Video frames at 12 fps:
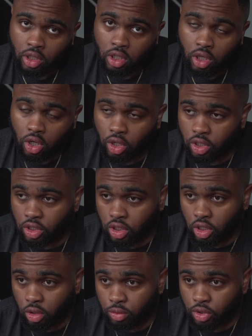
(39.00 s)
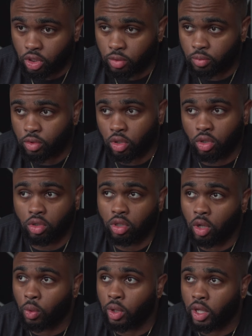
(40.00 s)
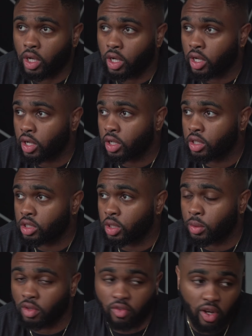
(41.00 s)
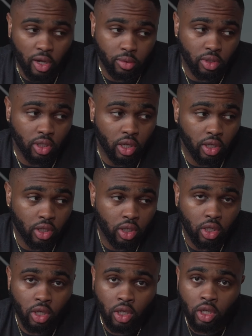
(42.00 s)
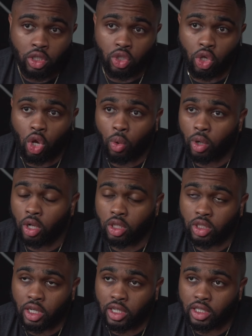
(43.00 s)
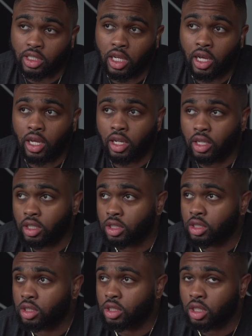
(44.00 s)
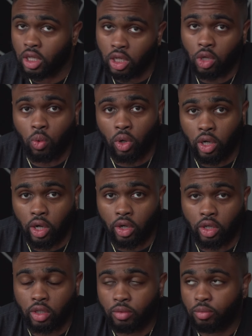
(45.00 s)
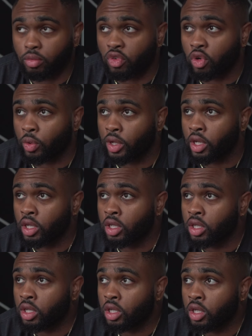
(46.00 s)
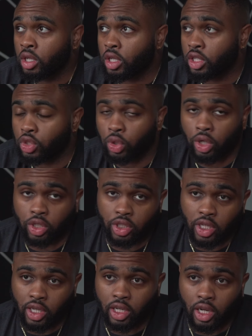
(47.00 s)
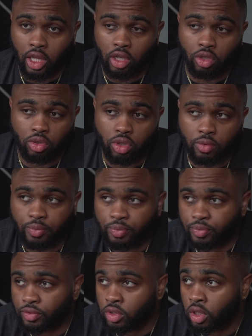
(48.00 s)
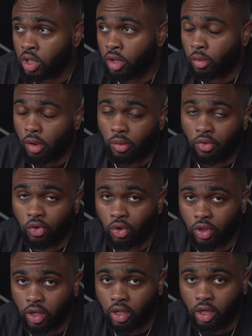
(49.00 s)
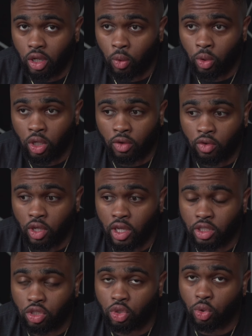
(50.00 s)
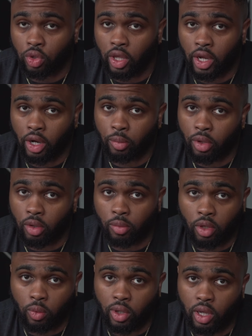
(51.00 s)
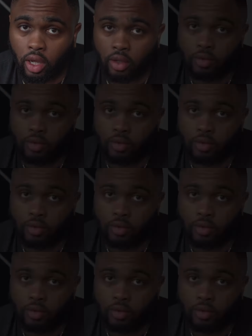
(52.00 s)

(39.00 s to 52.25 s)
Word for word: Heard it's a dope gym, so I want to get in there, see what the vibes is like, show y'all what it looks like inside, and get a good workout in before we enjoy our second day in Houston. But before that, I want to give you guys a tour of the Airbnb we got.